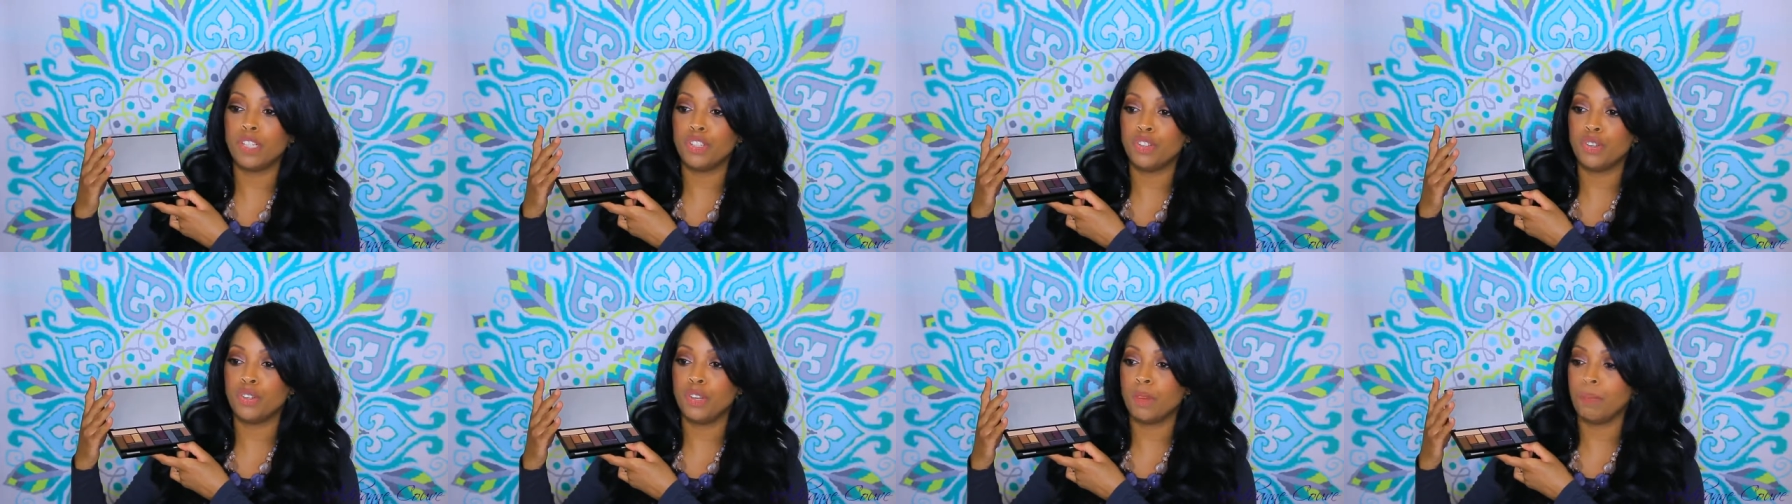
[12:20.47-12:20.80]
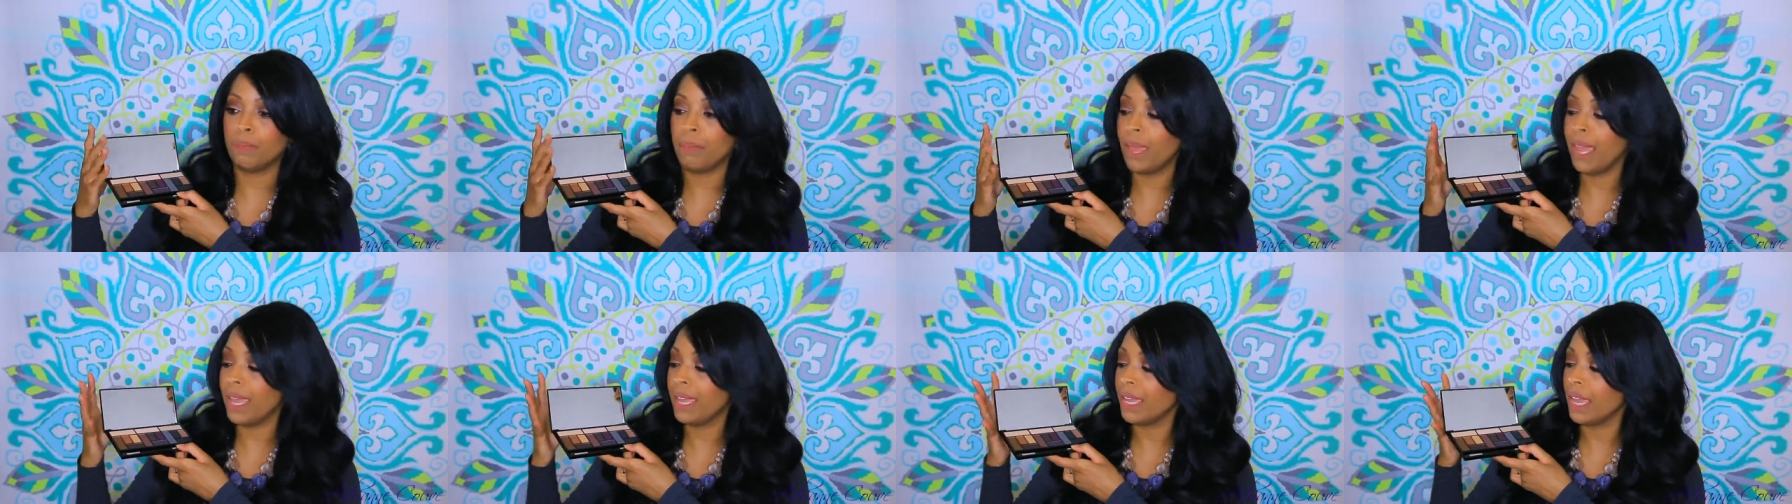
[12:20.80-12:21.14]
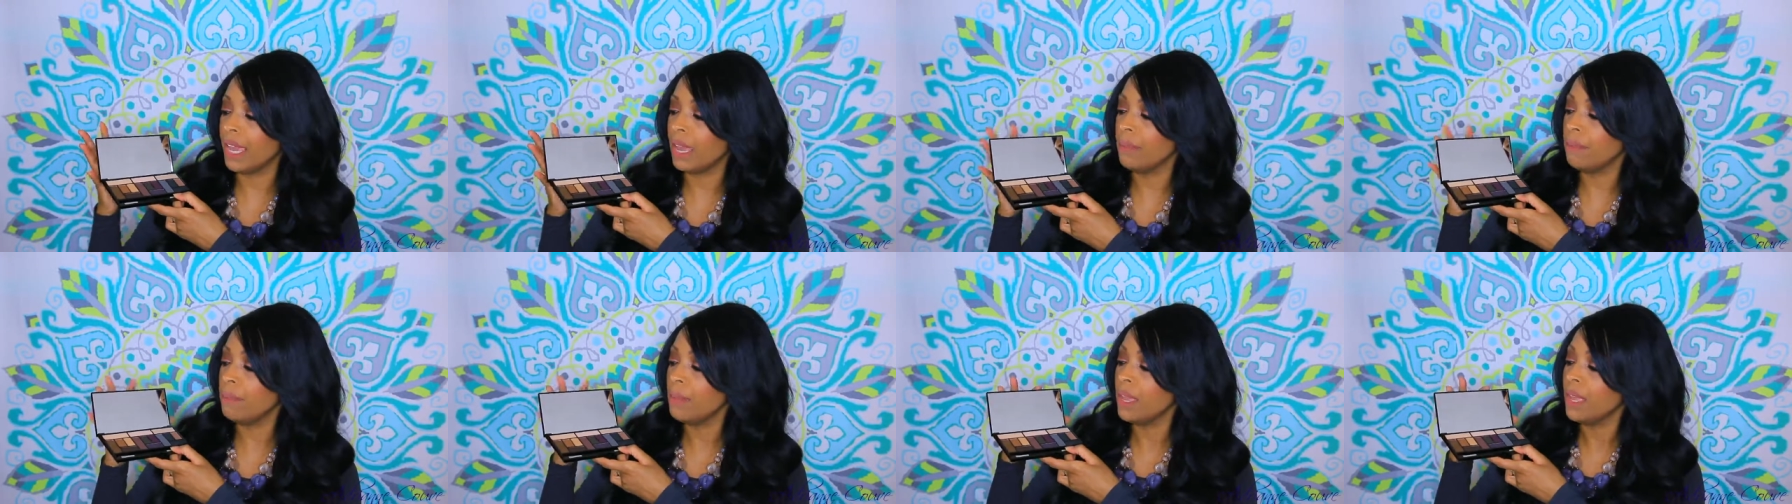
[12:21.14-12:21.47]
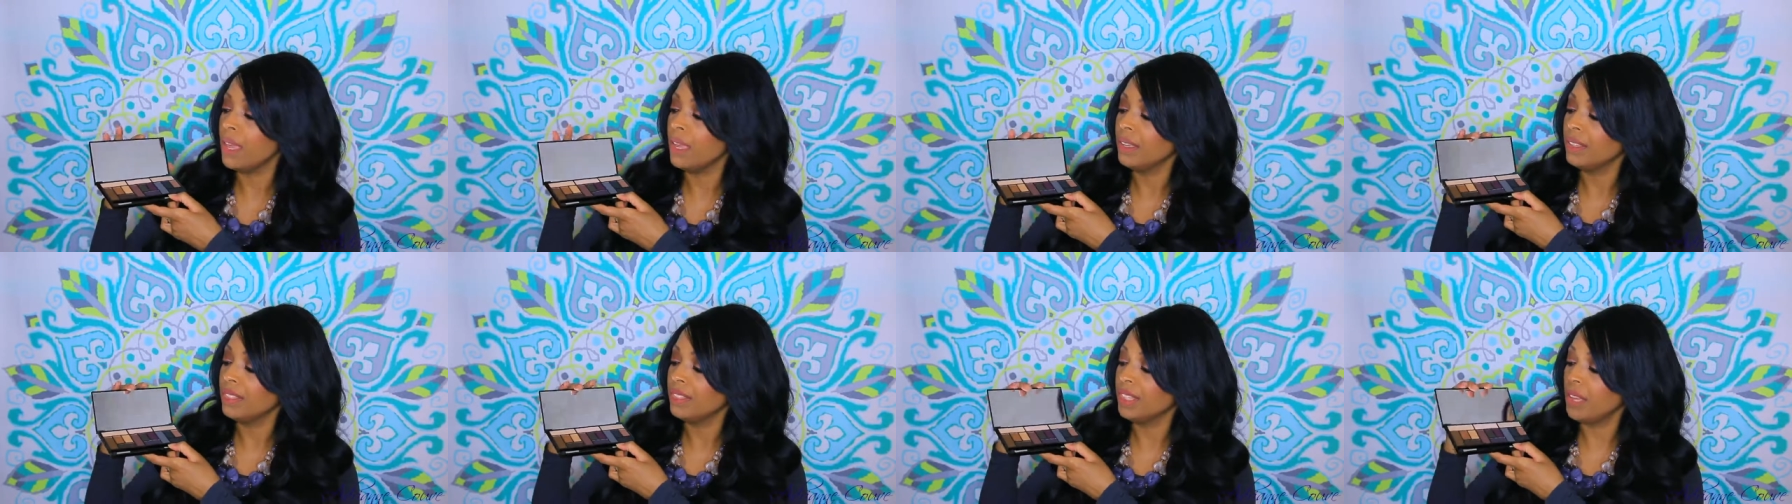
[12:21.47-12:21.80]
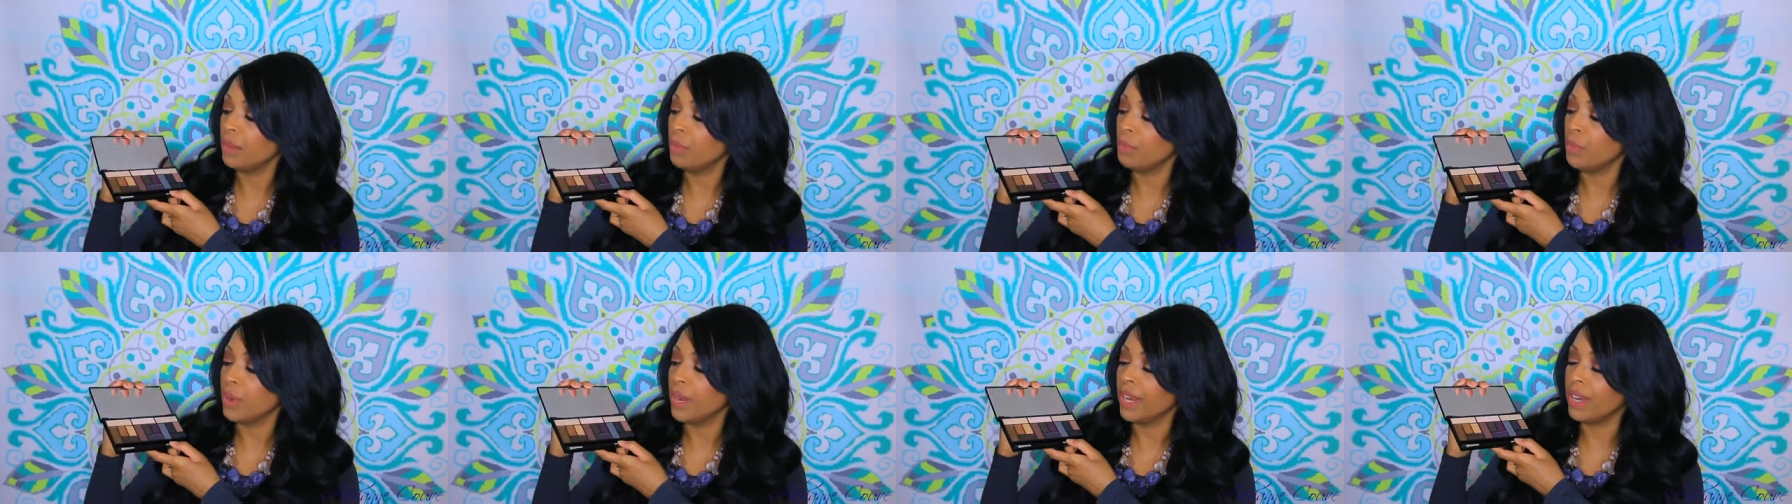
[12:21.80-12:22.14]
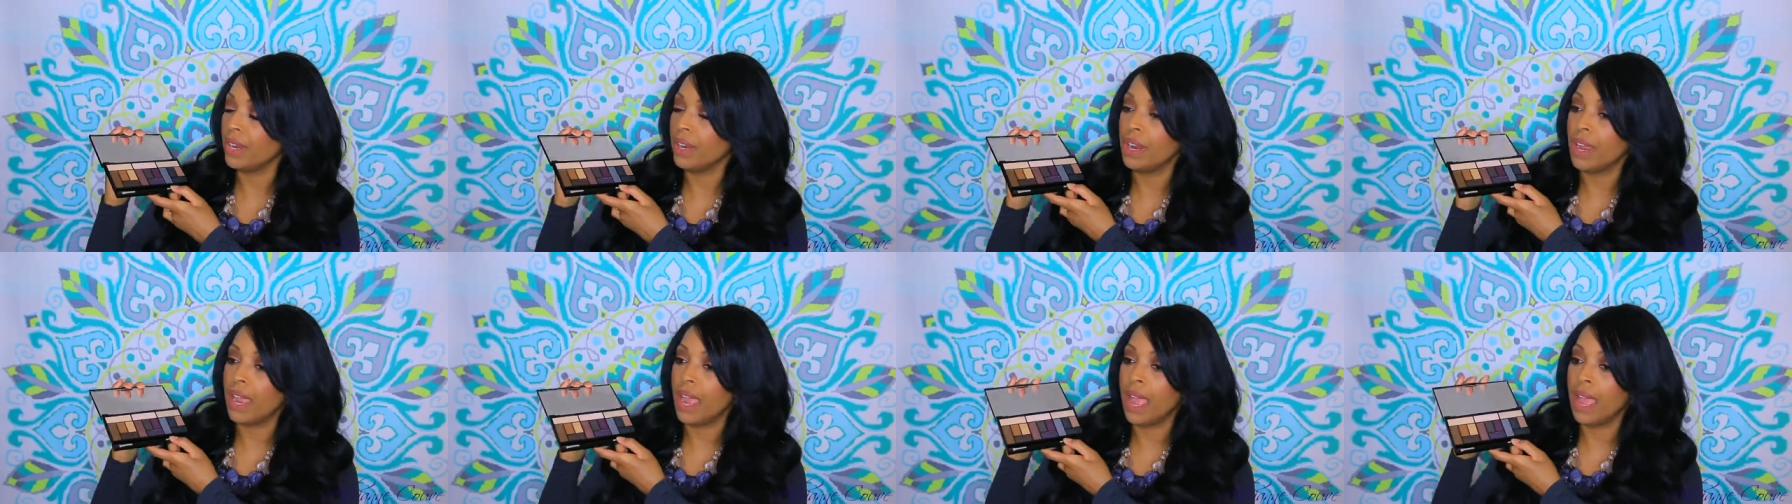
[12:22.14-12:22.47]
to do your makeup
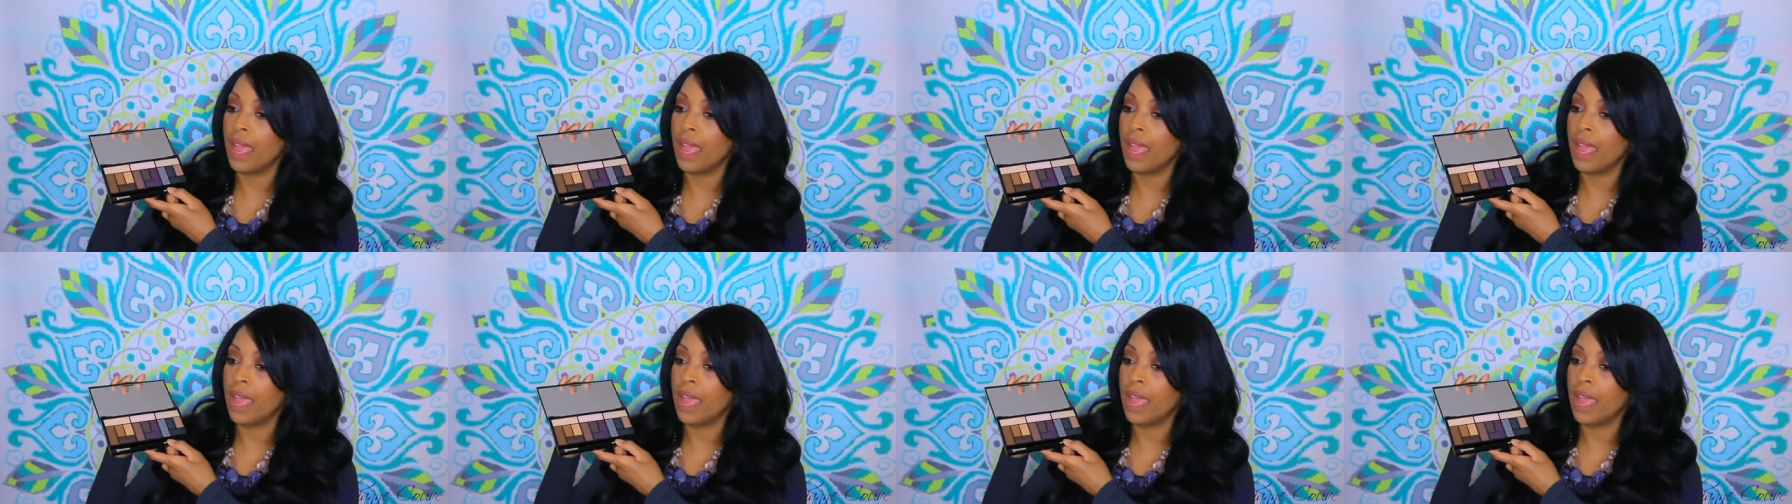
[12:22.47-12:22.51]
somewhere.